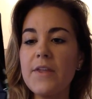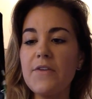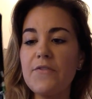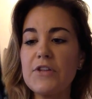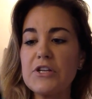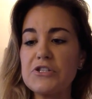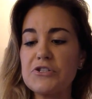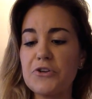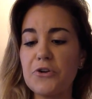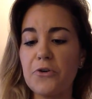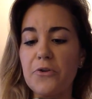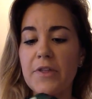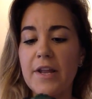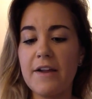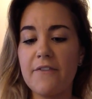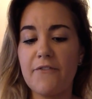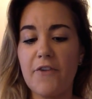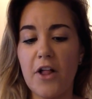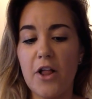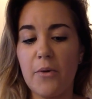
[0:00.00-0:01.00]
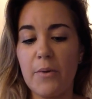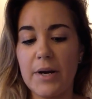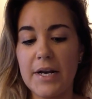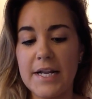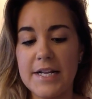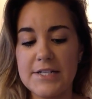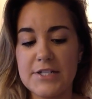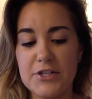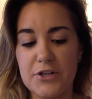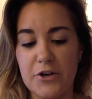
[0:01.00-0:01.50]
this girl that I follow on
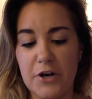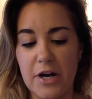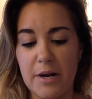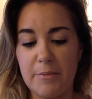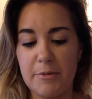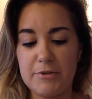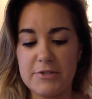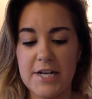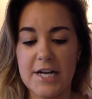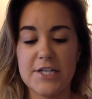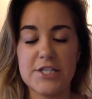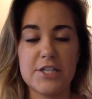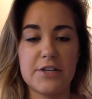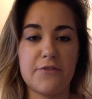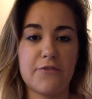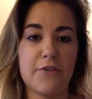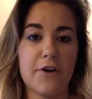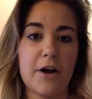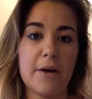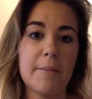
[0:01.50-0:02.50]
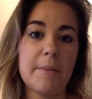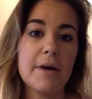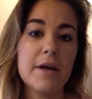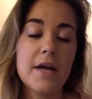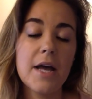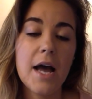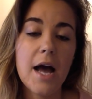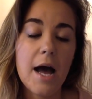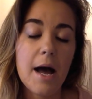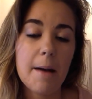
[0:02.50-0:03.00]
Instagram, who's actually from
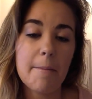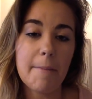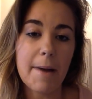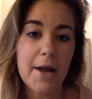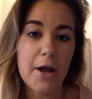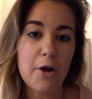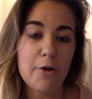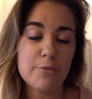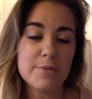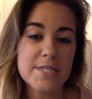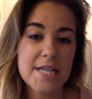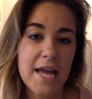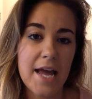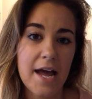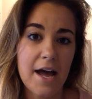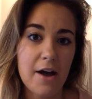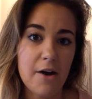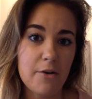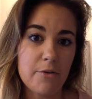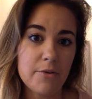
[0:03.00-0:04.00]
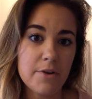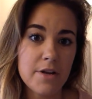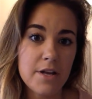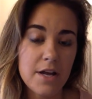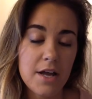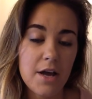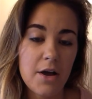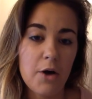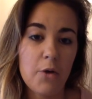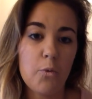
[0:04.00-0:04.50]
my hometown,
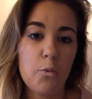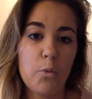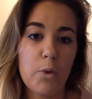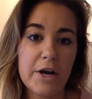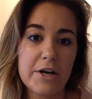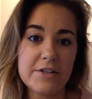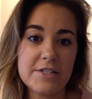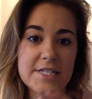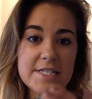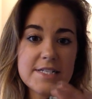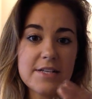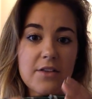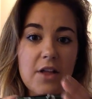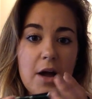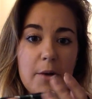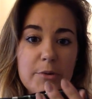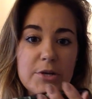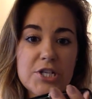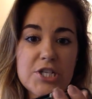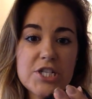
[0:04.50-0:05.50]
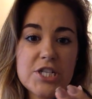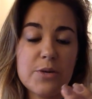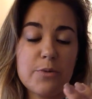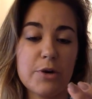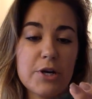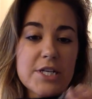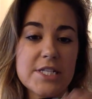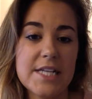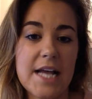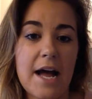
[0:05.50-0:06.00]
wears these a lot when she
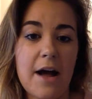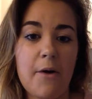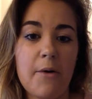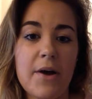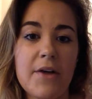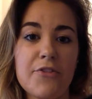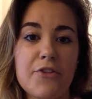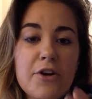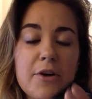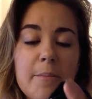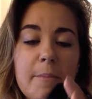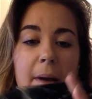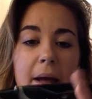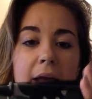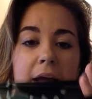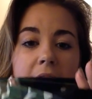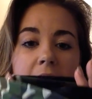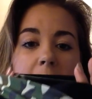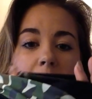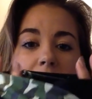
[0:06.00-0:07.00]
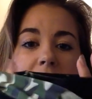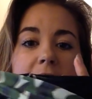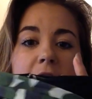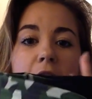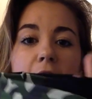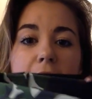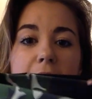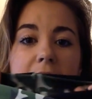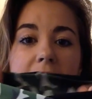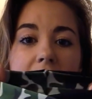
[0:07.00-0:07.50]
works out, and they're by a company
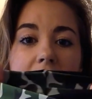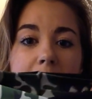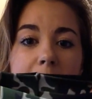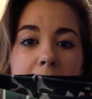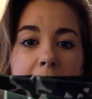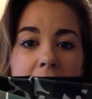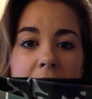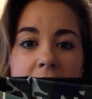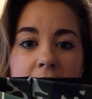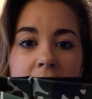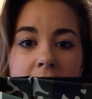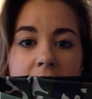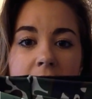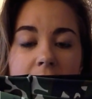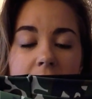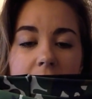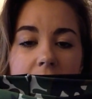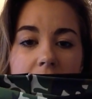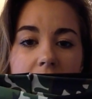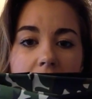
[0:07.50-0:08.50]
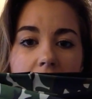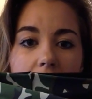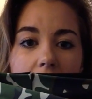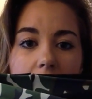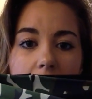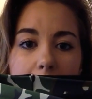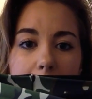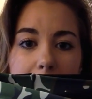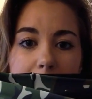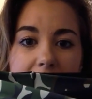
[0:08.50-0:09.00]
called
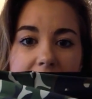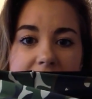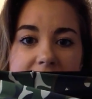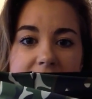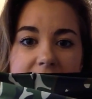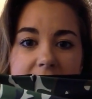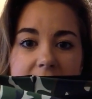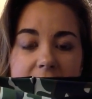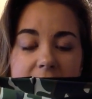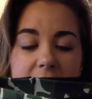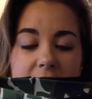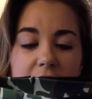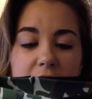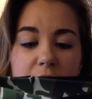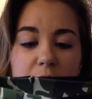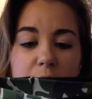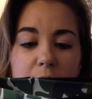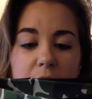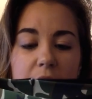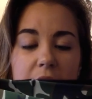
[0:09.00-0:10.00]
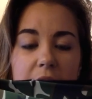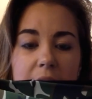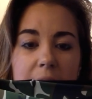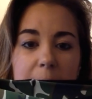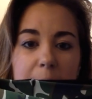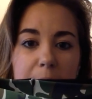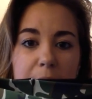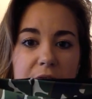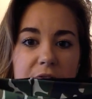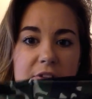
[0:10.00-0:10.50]
Ledbetter. Basically, you can
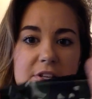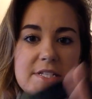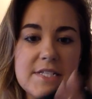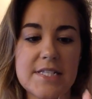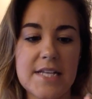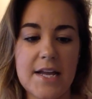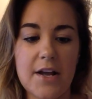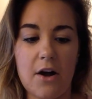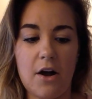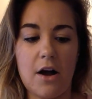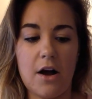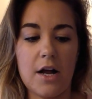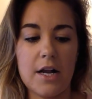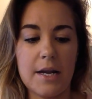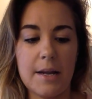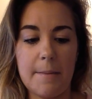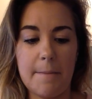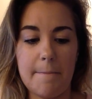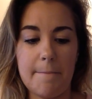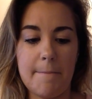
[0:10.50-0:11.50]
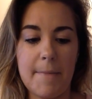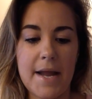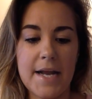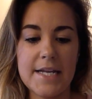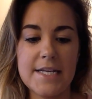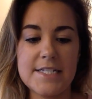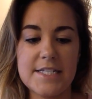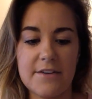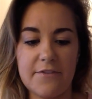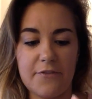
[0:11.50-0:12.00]
put this thing on
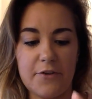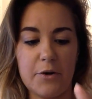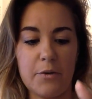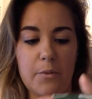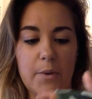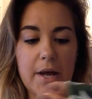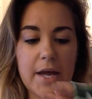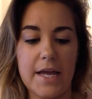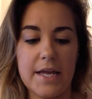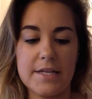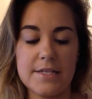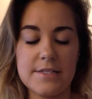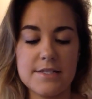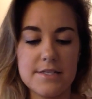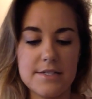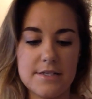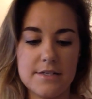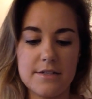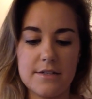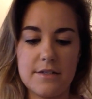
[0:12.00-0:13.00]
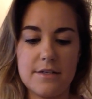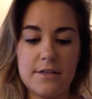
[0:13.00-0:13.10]
many different ways.